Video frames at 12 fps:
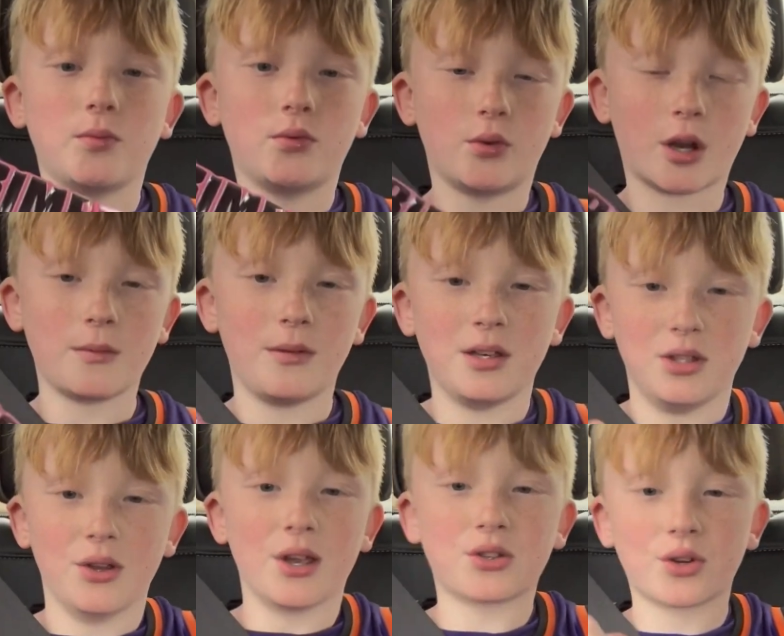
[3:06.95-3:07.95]
recommend you
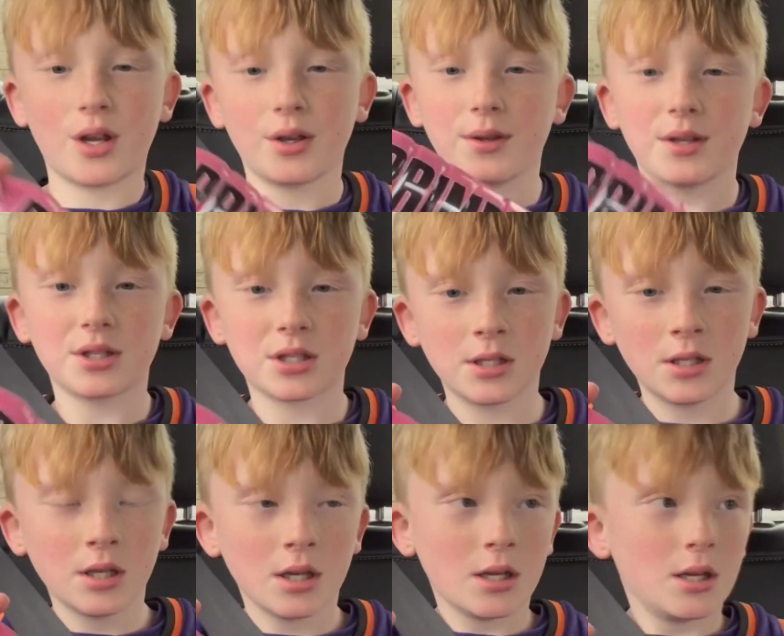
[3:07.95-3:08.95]
guys trying this.
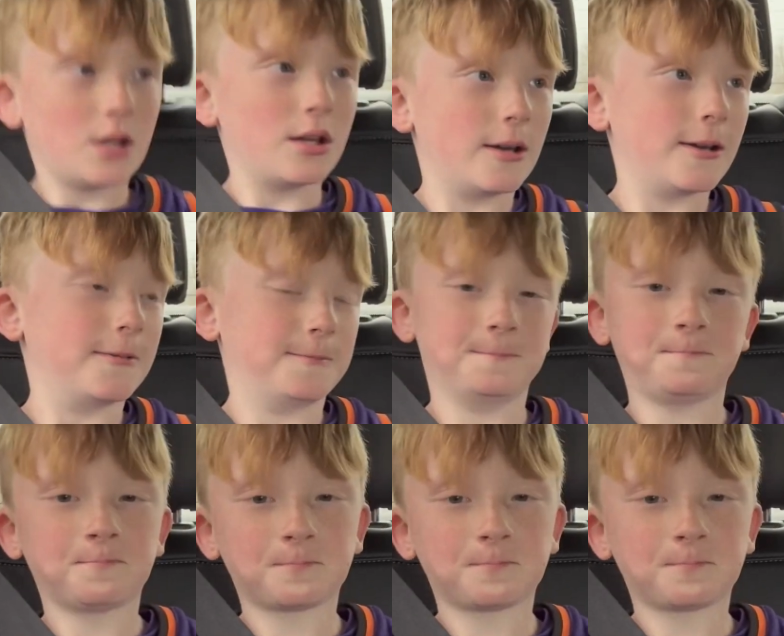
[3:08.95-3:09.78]
Um,